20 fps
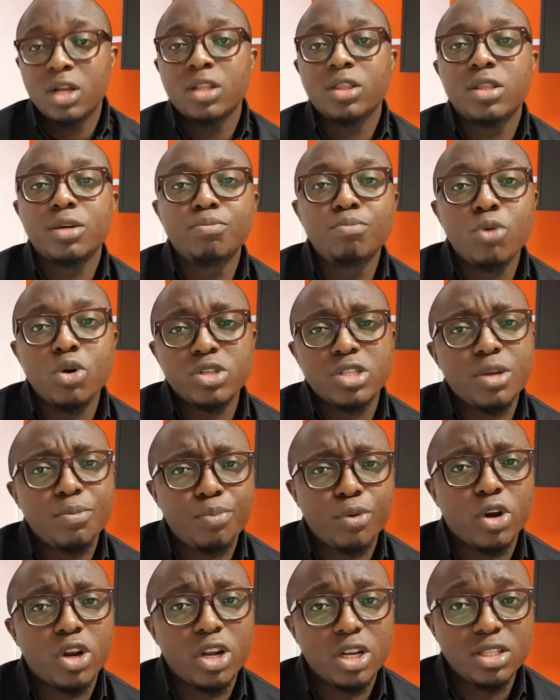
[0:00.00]
the most
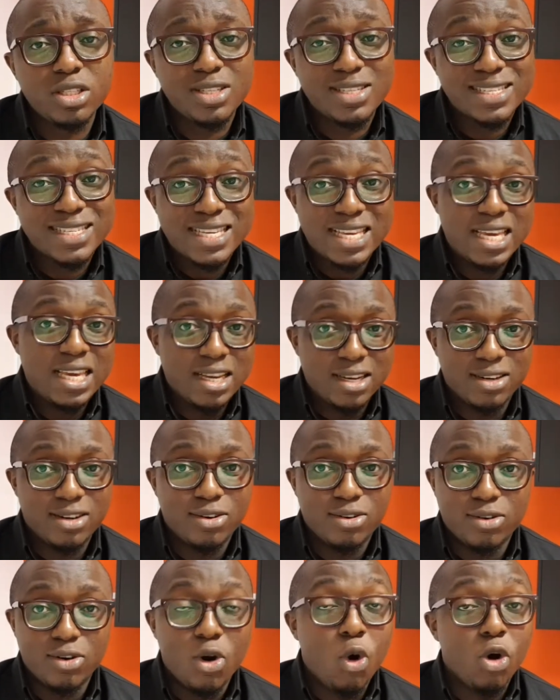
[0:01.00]
important
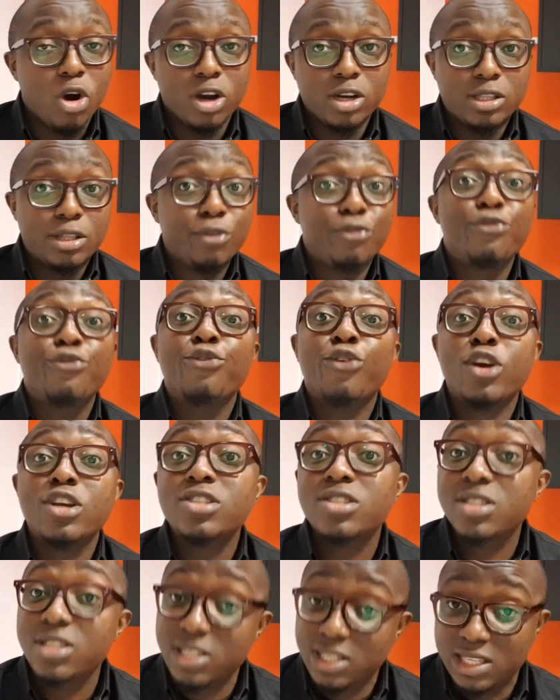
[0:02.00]
skill, or the
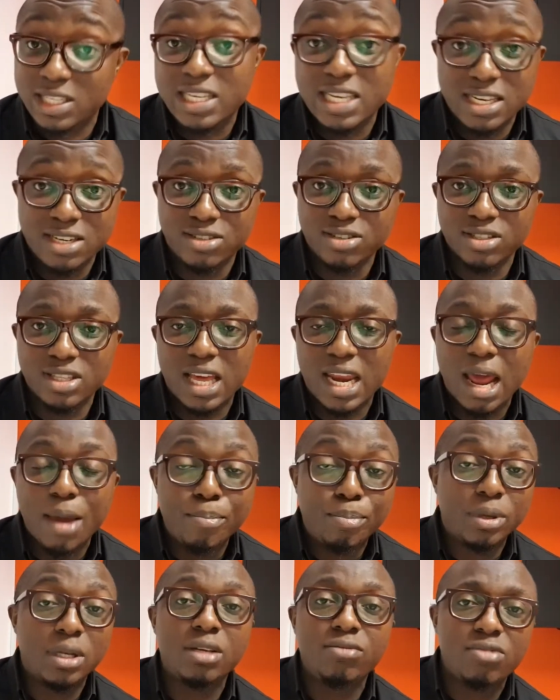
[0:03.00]
first skill that I
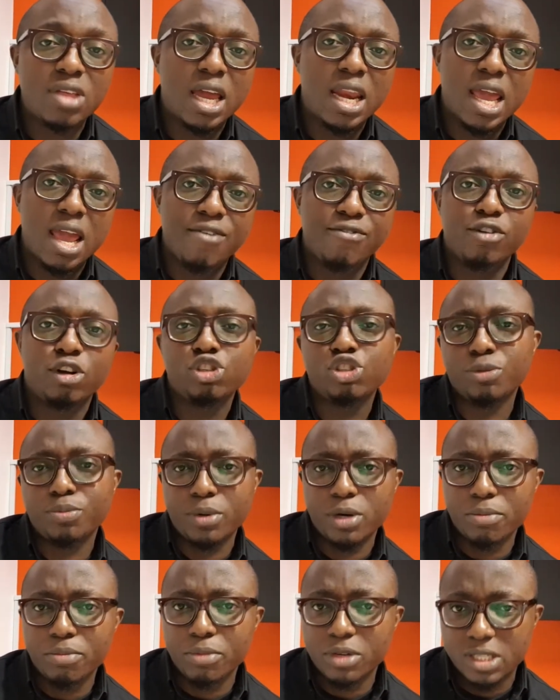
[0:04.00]
believe that every
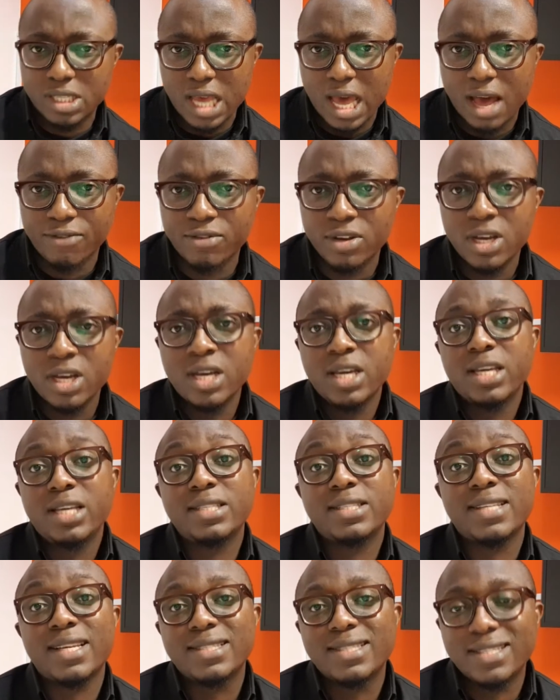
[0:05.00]
entrepreneur must have,
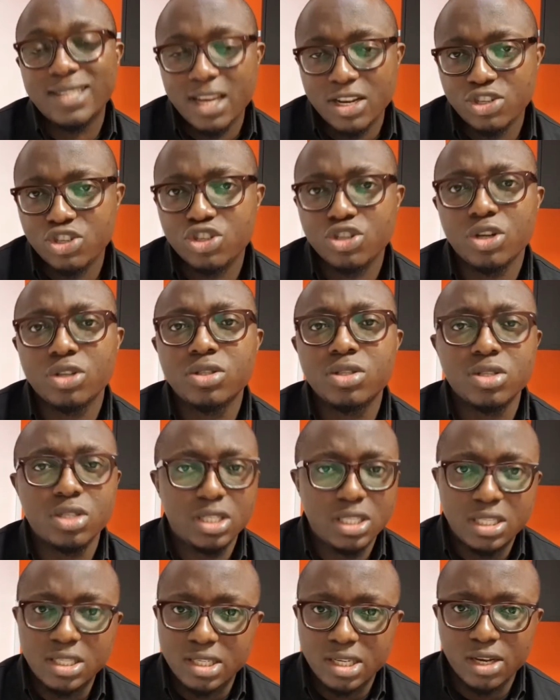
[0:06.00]
is attention to
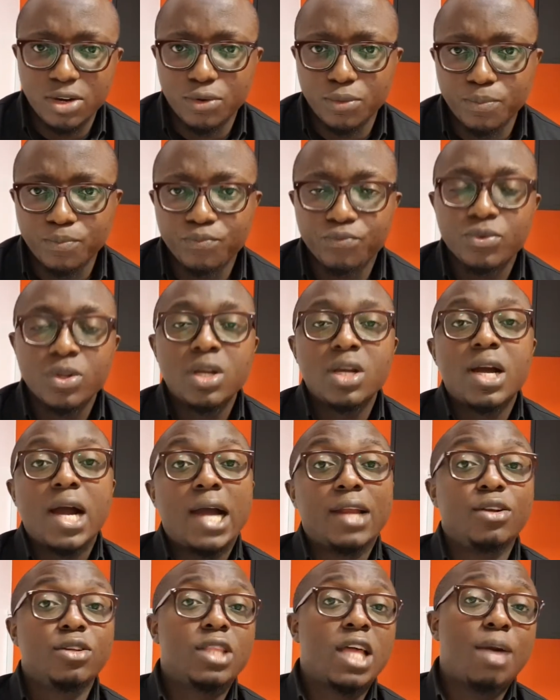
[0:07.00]
detail. I
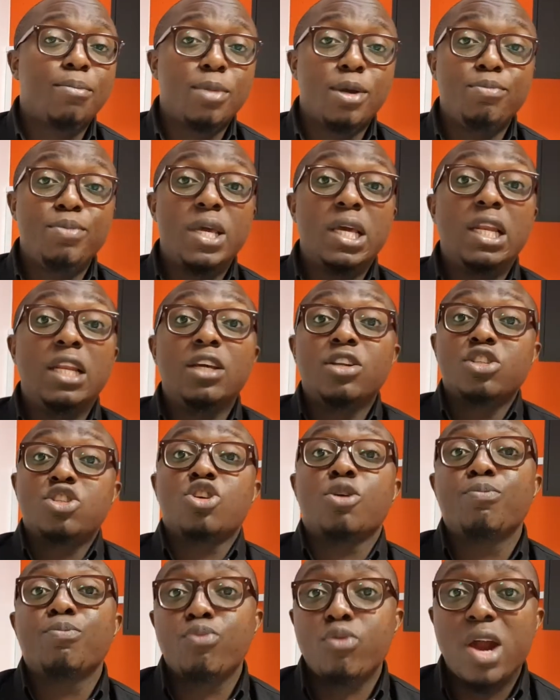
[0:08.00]
know that may be a little
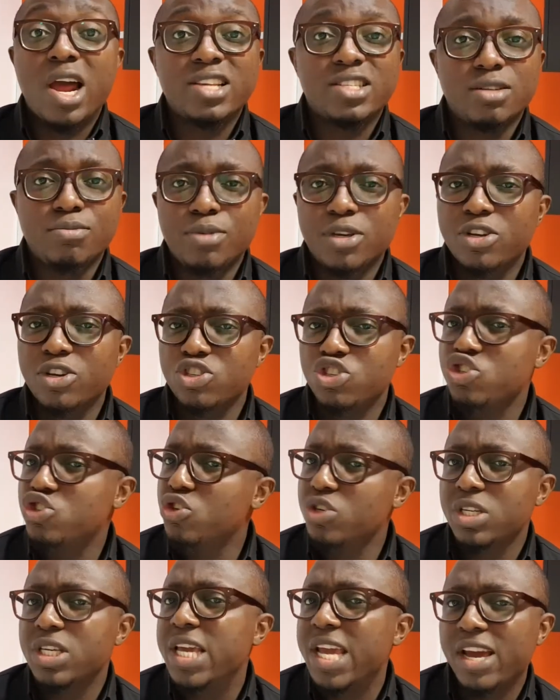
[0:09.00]
surprising because you
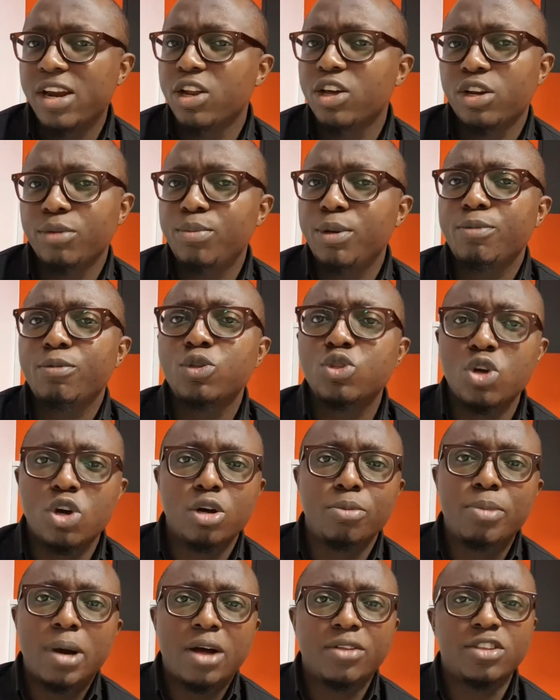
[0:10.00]
don't hear a lot of people talk
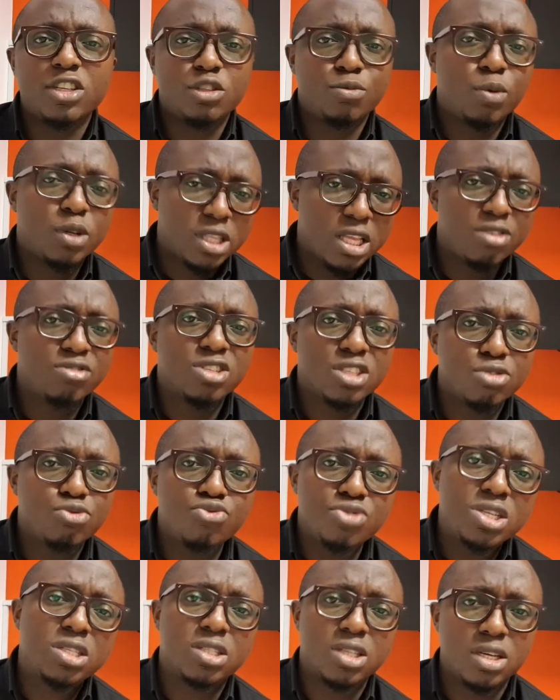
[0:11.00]
about this, but there is a
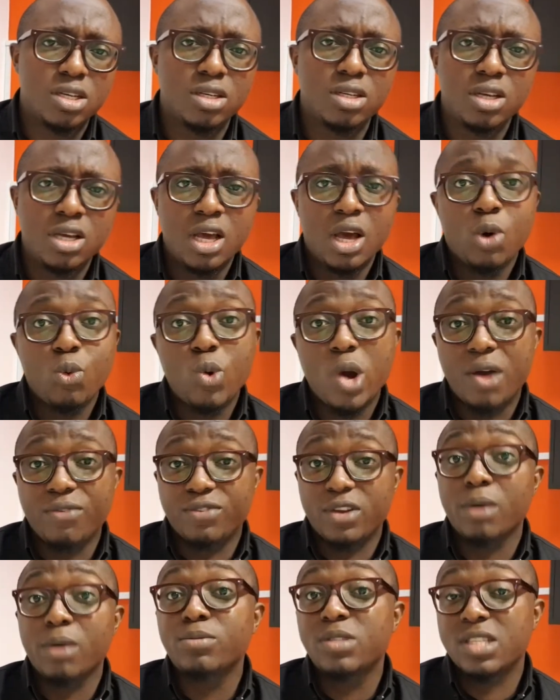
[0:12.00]
reason why I've
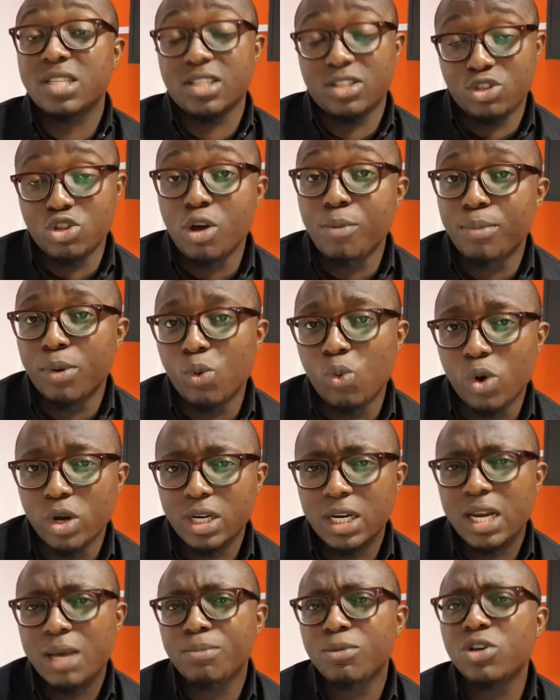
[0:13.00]
kept it as number 1,
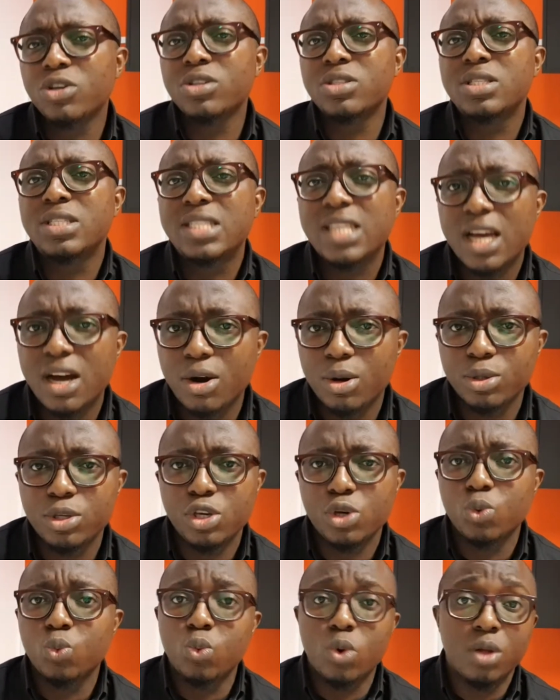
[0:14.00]
and I'm going to tell
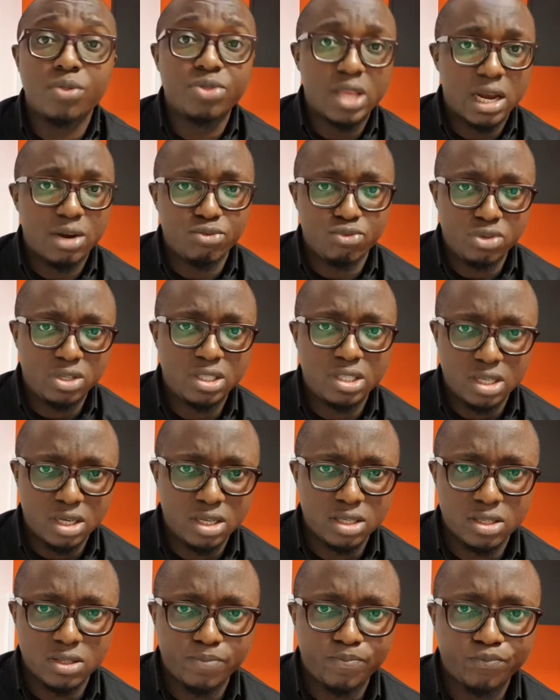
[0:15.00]
you what that reason
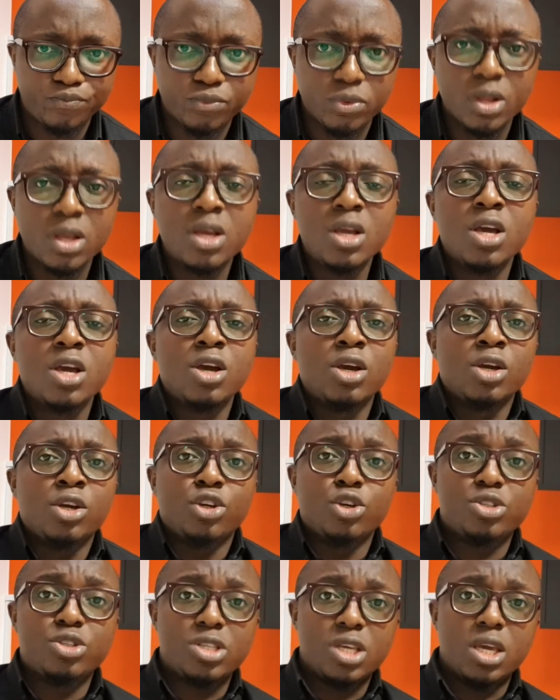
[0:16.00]
is.
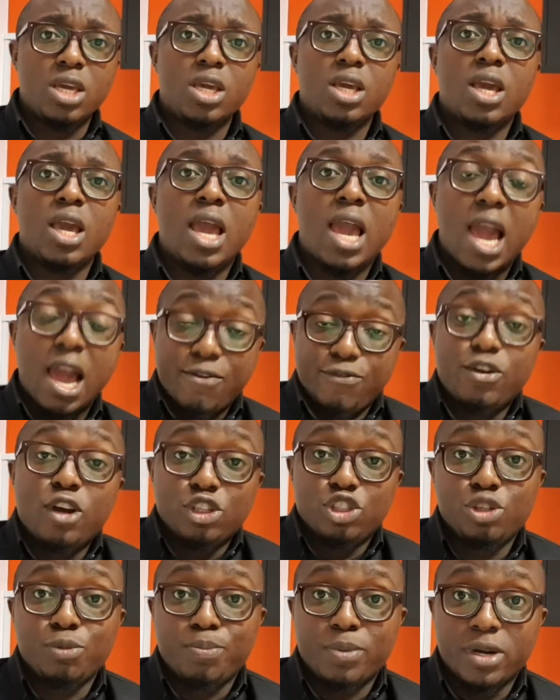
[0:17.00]
You see, every
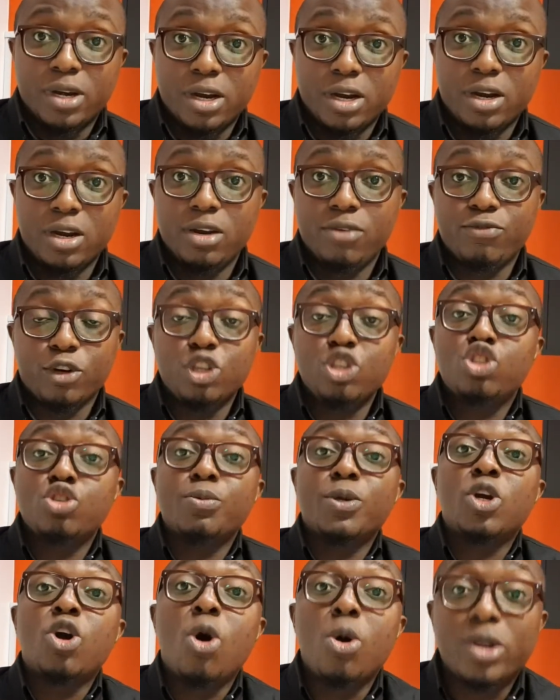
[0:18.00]
entrepreneur, for you to
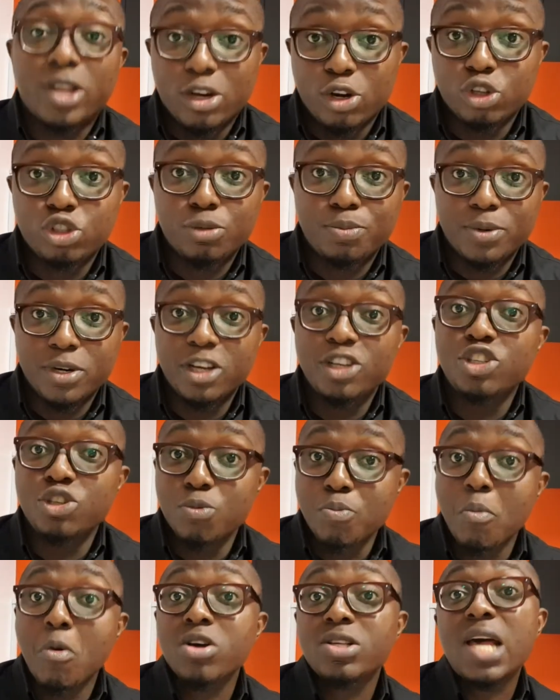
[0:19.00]
be called an entrepreneur, you
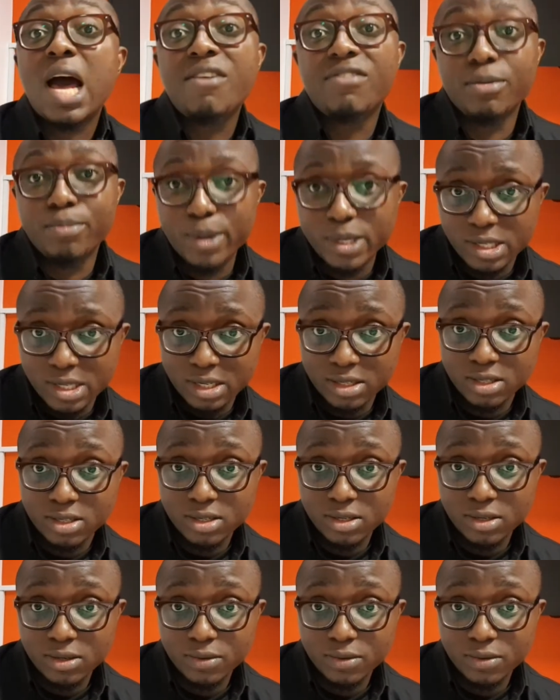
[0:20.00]
must have a business.